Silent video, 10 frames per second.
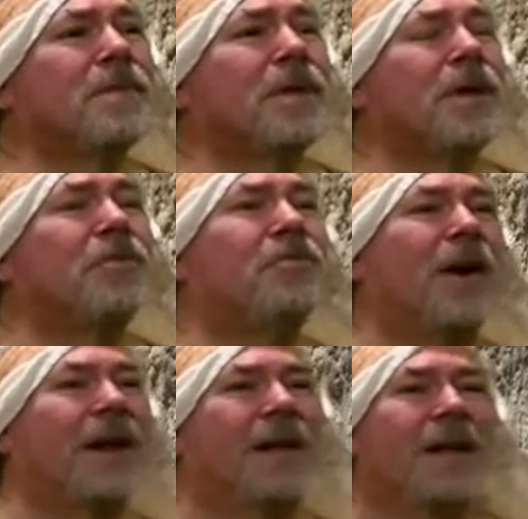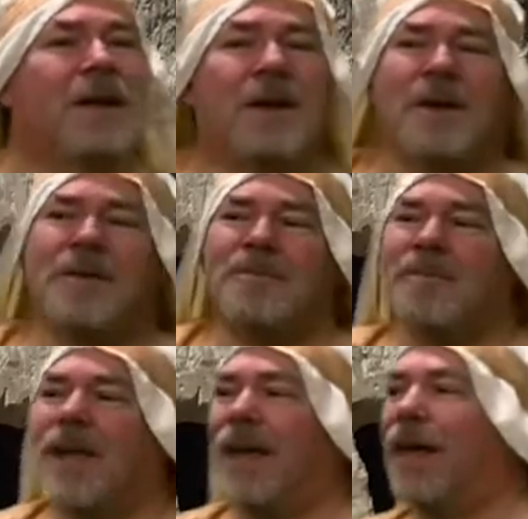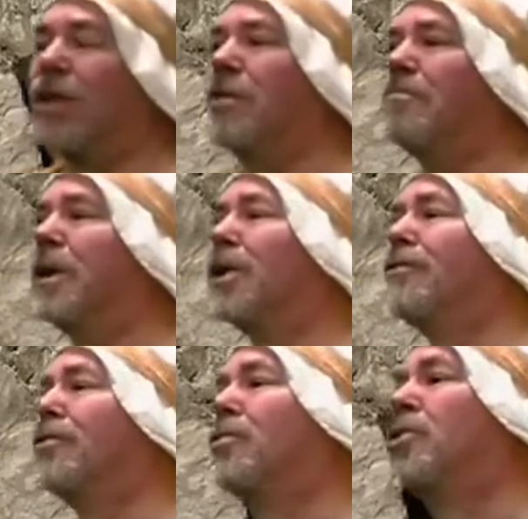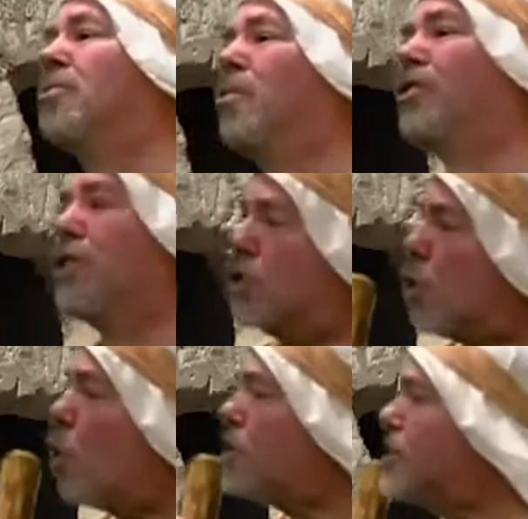And finally, in the middle of the room with the doors